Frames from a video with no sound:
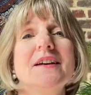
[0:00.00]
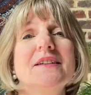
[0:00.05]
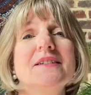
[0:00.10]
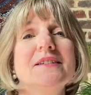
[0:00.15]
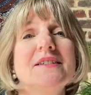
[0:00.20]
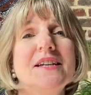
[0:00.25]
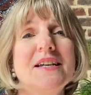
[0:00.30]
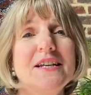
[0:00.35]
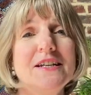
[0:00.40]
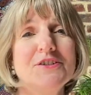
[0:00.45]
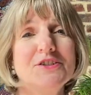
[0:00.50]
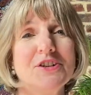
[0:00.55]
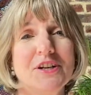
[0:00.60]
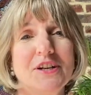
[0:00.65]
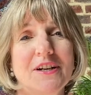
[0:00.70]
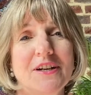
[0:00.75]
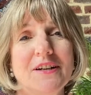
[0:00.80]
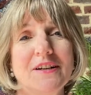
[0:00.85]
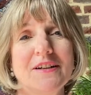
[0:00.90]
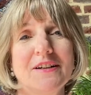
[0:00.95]

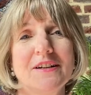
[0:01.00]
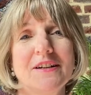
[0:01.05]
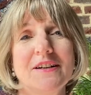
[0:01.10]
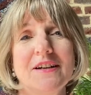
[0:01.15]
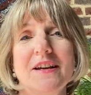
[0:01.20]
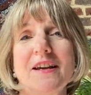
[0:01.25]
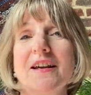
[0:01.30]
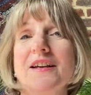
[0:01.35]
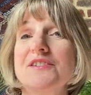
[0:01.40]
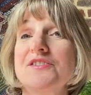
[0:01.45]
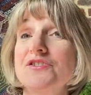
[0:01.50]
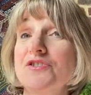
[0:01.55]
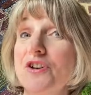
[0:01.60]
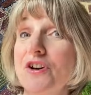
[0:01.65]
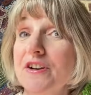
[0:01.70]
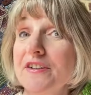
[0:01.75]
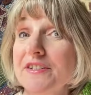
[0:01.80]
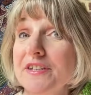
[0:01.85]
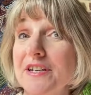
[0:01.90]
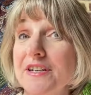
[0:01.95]
Teaching is
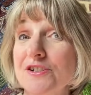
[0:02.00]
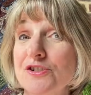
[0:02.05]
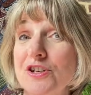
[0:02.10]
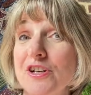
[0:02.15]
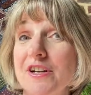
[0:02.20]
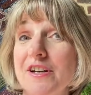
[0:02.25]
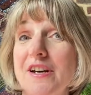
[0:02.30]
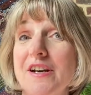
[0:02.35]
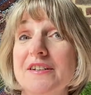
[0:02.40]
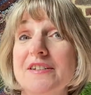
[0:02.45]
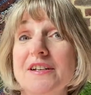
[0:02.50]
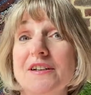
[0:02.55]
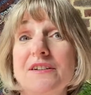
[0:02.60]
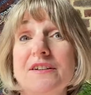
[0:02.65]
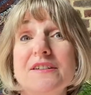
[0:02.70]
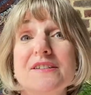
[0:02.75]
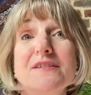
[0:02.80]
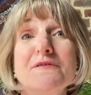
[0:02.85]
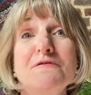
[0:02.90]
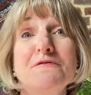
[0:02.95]
not teaching until it
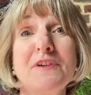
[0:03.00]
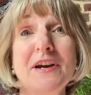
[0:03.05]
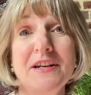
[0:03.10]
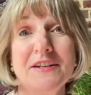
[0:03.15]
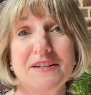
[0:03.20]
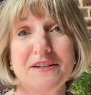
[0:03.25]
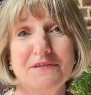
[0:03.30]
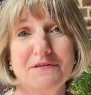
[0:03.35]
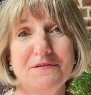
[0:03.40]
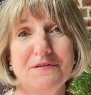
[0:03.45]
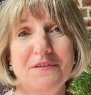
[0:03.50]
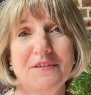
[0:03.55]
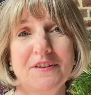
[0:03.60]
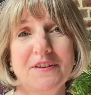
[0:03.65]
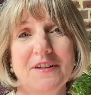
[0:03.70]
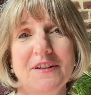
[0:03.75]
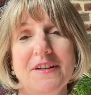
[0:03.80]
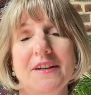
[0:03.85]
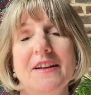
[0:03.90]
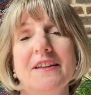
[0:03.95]
is effective.
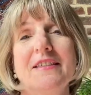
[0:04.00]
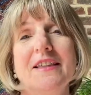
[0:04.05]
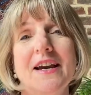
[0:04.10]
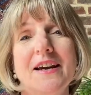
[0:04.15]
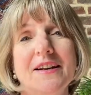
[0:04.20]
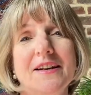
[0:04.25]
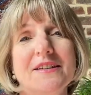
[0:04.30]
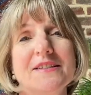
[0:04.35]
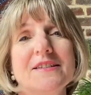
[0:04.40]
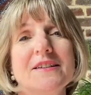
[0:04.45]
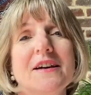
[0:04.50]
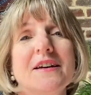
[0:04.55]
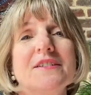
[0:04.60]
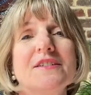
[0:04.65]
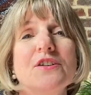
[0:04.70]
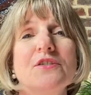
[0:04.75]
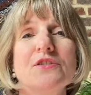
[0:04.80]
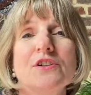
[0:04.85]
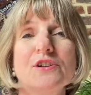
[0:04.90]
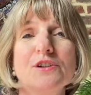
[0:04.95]
That is,
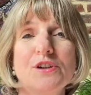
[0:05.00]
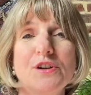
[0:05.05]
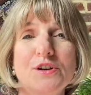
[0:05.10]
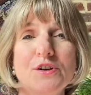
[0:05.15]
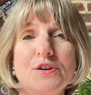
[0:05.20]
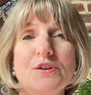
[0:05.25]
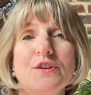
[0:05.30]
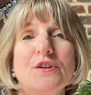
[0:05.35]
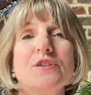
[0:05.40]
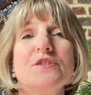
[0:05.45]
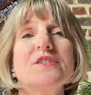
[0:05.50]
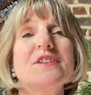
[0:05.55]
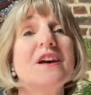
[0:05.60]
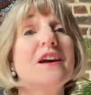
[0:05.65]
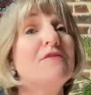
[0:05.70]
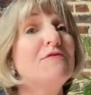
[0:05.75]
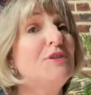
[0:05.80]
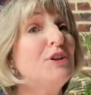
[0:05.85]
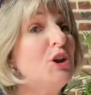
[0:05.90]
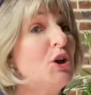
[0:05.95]
until the learners
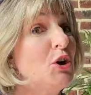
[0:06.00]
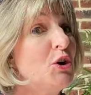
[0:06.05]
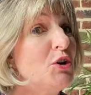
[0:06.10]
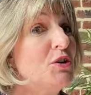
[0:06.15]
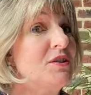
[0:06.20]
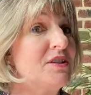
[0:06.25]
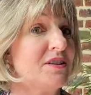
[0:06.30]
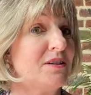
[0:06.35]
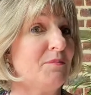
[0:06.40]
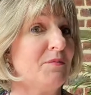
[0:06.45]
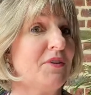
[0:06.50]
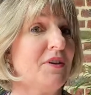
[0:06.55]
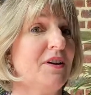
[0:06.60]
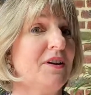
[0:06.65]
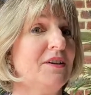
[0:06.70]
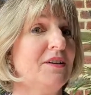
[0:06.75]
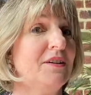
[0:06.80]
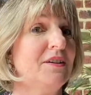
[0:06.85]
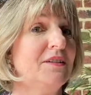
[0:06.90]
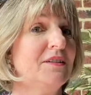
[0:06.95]
have learned
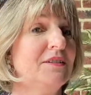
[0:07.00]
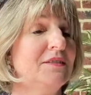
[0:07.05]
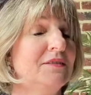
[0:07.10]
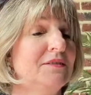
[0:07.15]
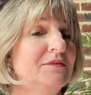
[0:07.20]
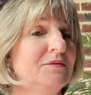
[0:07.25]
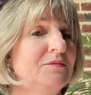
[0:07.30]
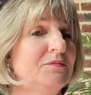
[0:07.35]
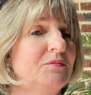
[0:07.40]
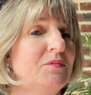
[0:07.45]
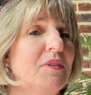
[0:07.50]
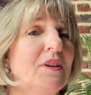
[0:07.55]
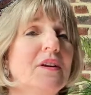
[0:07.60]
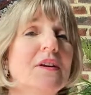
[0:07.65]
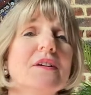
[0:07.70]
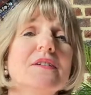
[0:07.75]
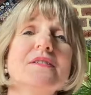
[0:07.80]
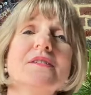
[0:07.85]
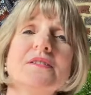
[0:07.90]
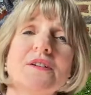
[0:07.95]
something.
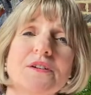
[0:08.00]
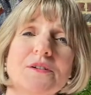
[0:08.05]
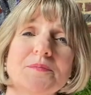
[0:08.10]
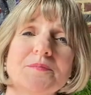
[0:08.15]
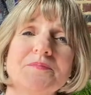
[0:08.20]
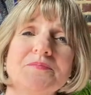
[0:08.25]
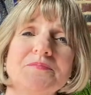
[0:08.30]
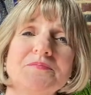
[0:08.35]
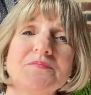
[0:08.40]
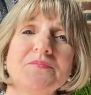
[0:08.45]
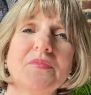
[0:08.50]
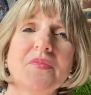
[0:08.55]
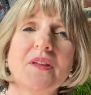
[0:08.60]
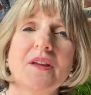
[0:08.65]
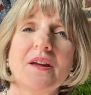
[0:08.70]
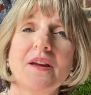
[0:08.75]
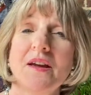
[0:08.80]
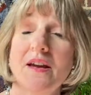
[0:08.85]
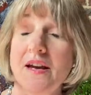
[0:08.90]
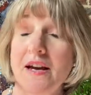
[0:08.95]
So,
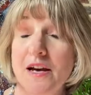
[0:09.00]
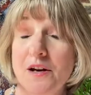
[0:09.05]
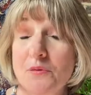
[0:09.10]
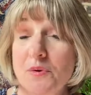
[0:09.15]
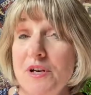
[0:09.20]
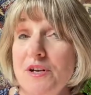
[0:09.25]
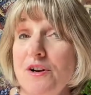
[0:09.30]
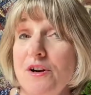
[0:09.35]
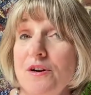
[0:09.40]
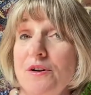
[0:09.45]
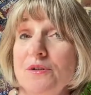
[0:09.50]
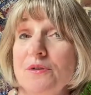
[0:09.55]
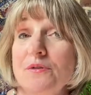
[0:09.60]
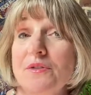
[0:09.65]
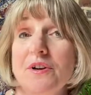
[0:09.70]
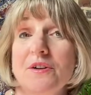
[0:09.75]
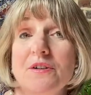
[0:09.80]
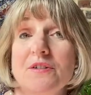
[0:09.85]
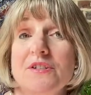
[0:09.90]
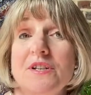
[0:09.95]
how do we know
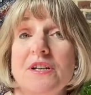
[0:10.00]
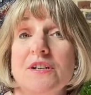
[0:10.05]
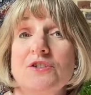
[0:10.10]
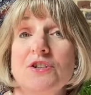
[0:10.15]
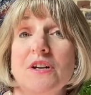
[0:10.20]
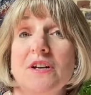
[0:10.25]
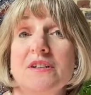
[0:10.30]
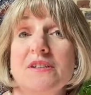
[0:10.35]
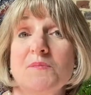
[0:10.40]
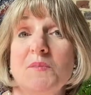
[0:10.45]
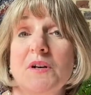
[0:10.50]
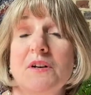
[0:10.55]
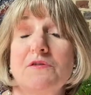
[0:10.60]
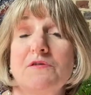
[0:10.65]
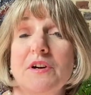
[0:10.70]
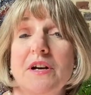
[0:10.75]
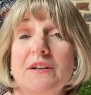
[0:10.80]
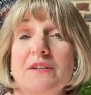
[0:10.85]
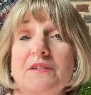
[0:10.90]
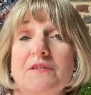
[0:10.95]
that our teaching has been
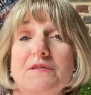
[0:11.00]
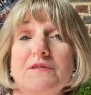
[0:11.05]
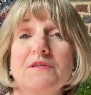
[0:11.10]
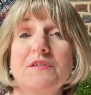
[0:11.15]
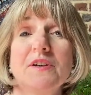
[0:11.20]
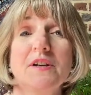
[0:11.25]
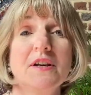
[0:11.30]
effective?